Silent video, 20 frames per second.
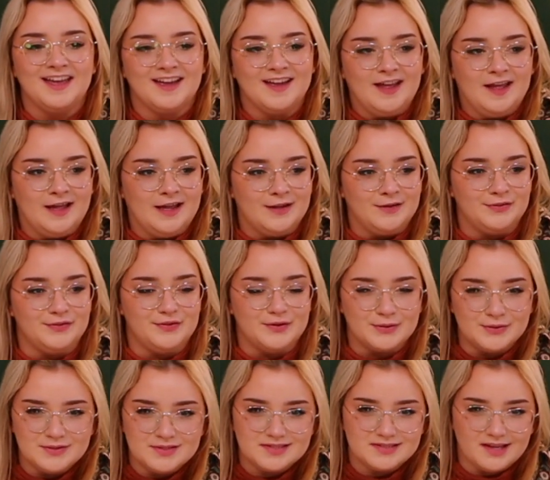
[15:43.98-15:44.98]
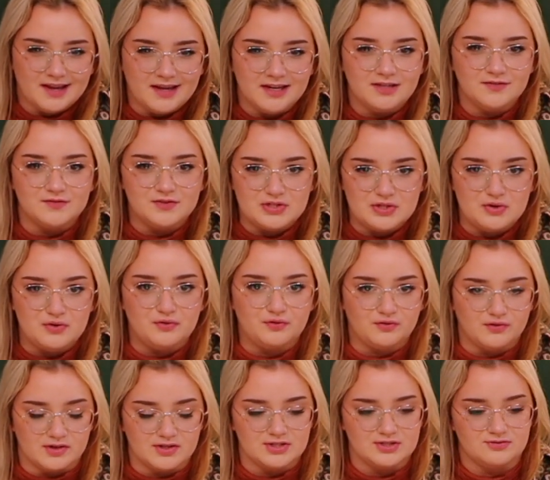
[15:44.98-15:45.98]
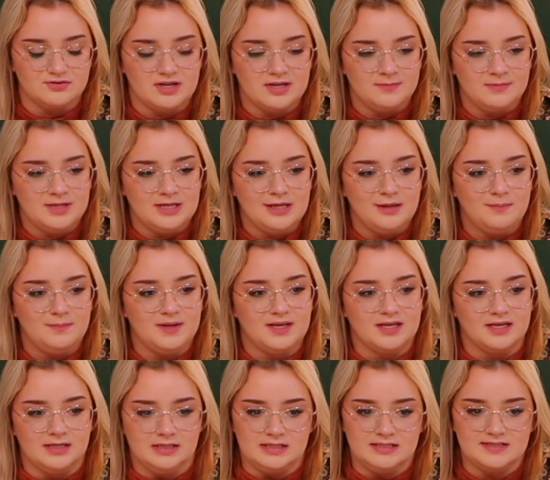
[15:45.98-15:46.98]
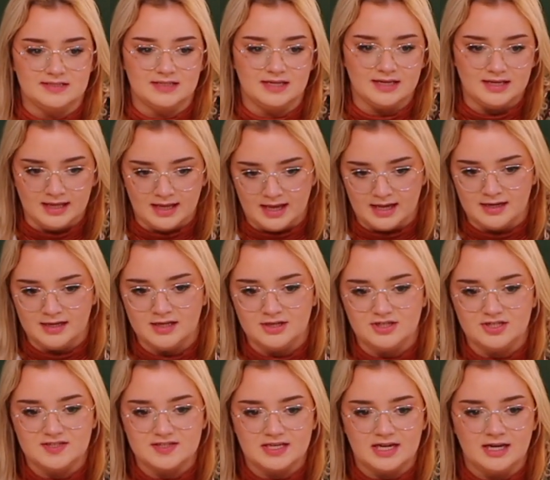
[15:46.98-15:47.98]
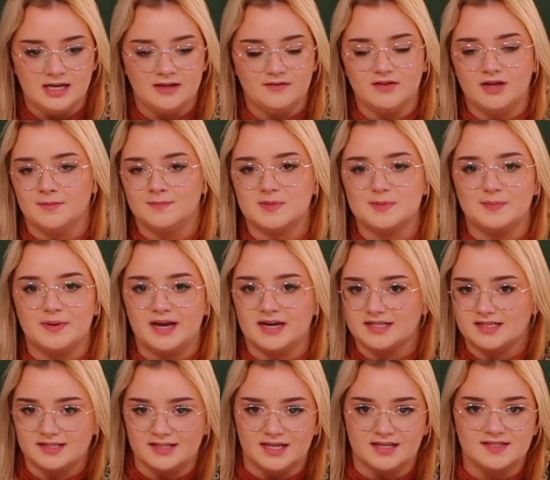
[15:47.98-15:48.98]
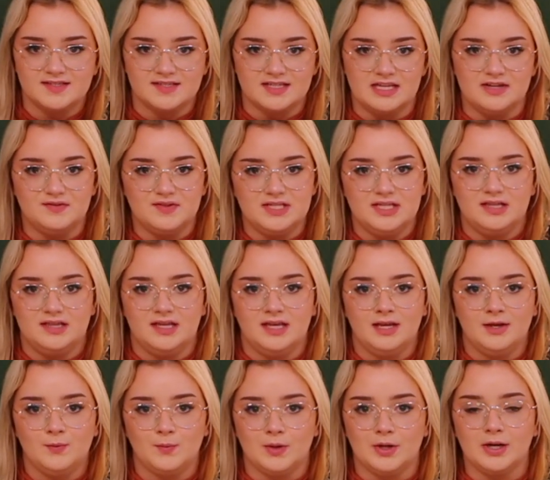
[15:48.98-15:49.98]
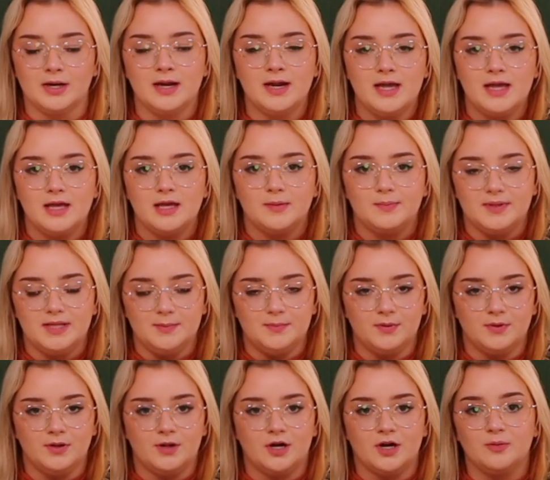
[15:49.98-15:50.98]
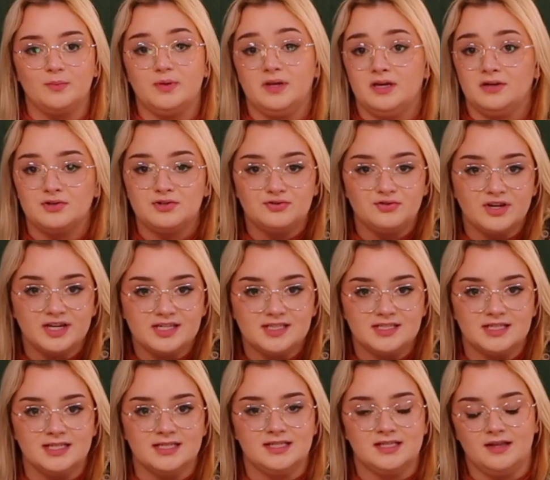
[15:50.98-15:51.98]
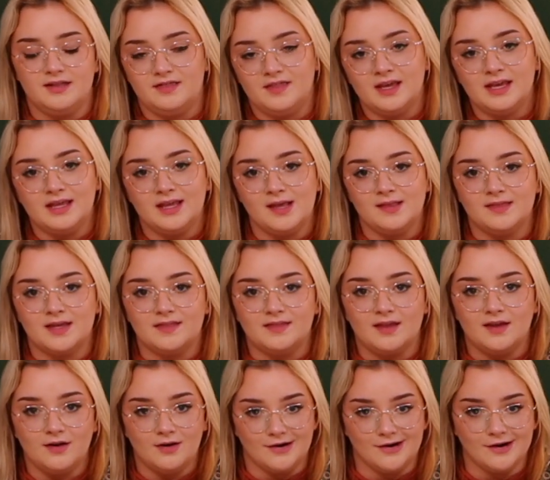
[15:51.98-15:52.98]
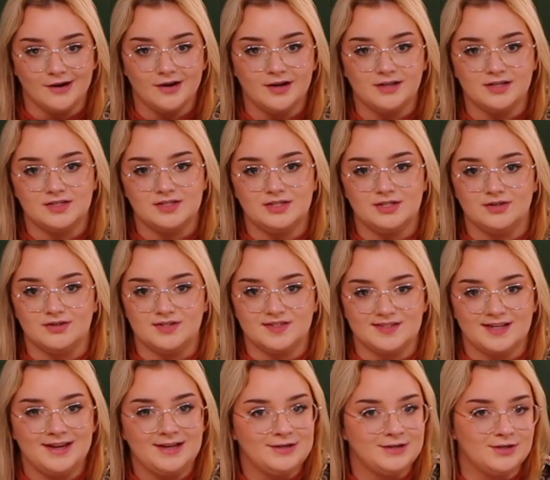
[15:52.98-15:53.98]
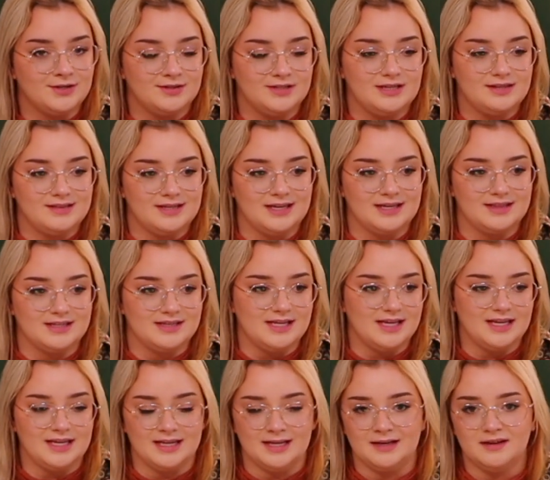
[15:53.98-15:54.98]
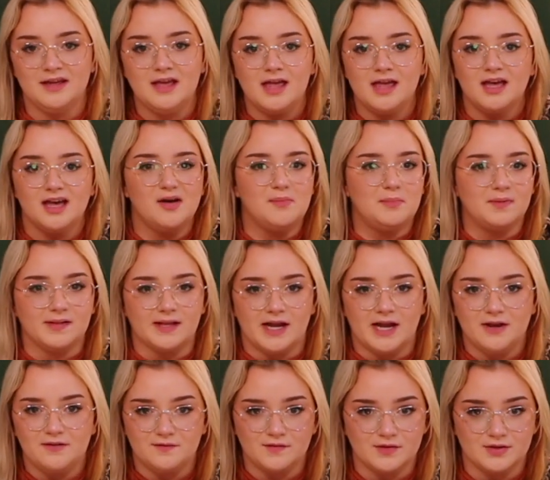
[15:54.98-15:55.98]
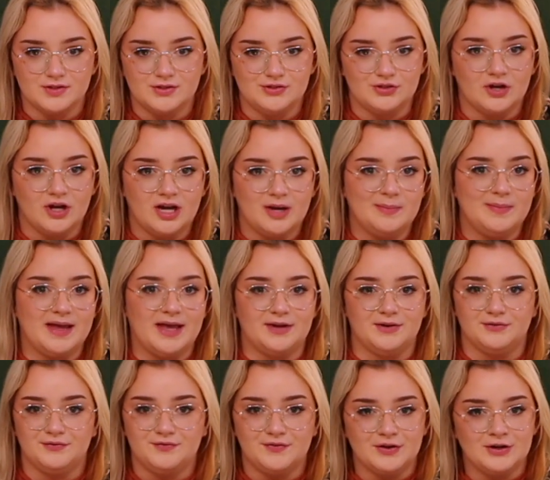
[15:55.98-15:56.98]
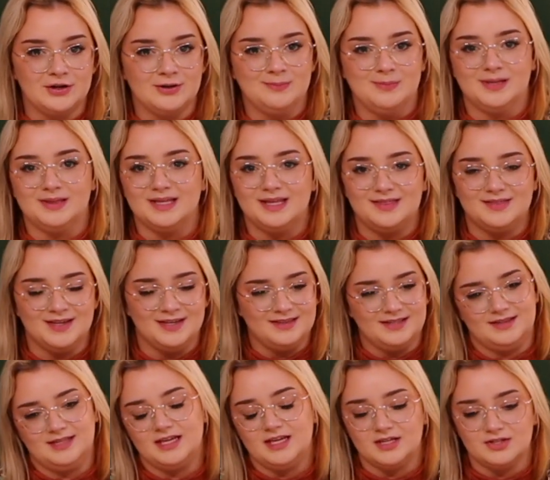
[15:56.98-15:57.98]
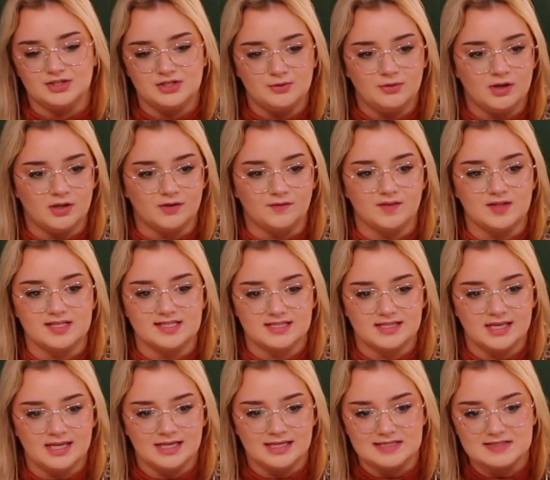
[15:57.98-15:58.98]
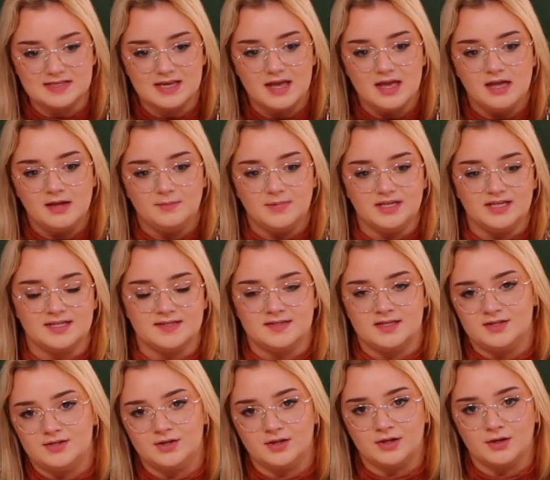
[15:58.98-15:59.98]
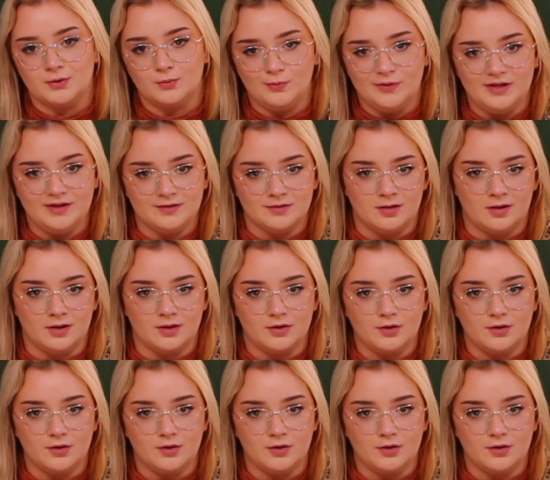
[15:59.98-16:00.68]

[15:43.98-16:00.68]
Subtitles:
And those kind of do frustrate me because, again, it just kind of comes back to that safety thing where people are being tricked into thinking that they are an interior designer, and they think that they can apply for a job at a firm, and they think that they can do all of these things because they took a week-long